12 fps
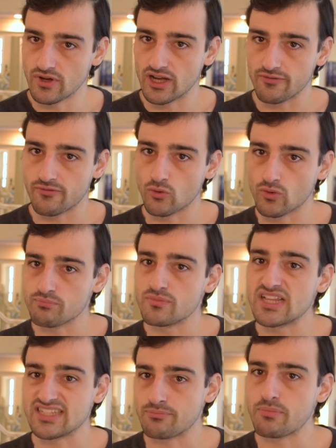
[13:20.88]
for,
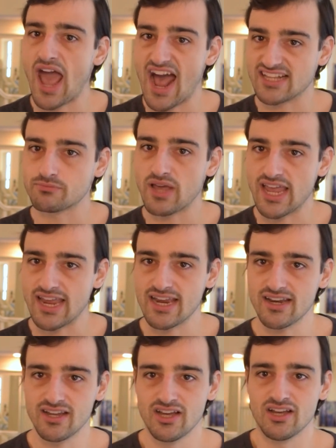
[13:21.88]
let's say, past
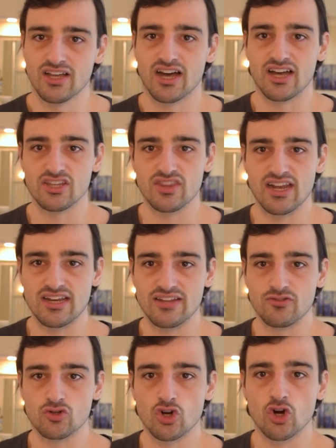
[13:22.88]
pain, then
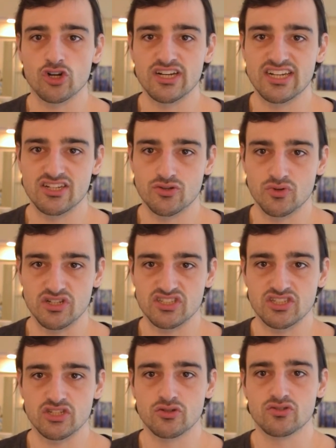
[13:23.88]
if you turn it into an
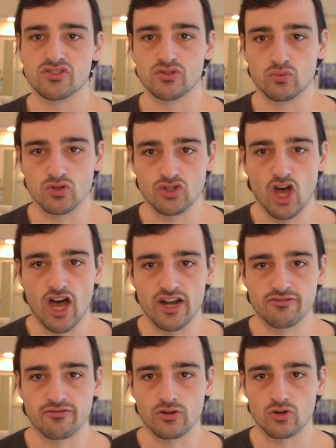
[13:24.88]
excuse, you will
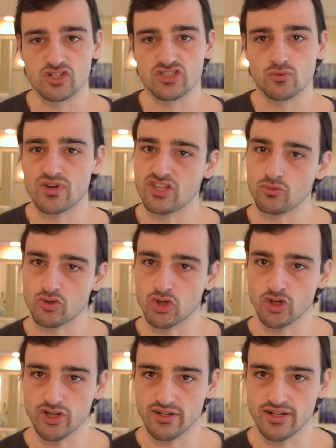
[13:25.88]
not flourish the way you
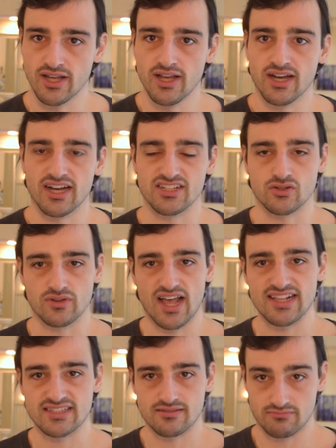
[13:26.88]
could. So
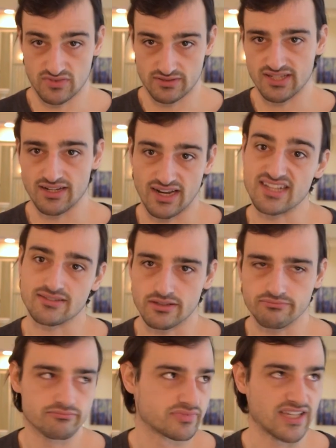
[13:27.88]
that's I guess
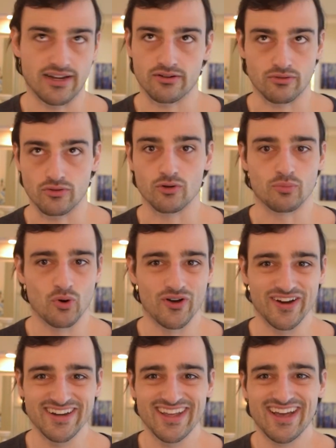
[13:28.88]
the second or third
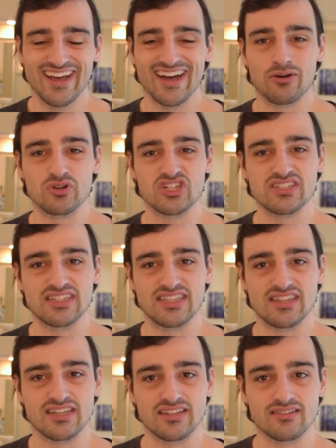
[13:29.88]
point, which is
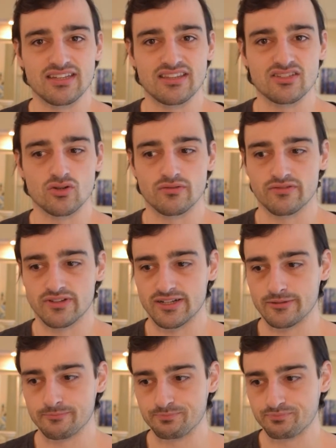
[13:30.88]
in the sort
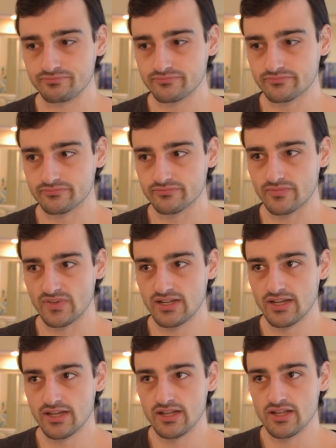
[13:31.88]
of
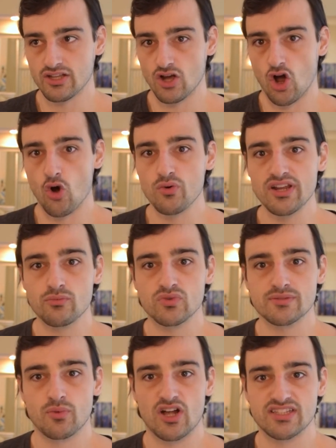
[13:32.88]
owning
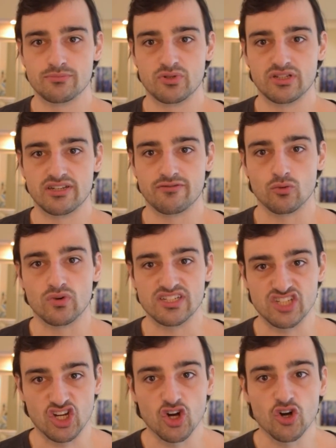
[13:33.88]
responsibility for what
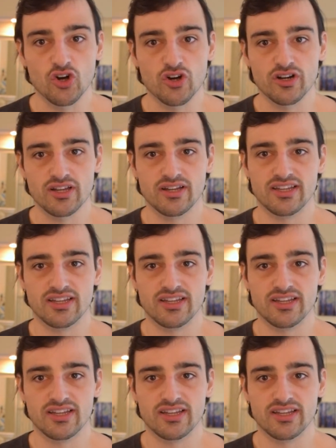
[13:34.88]
has occurred,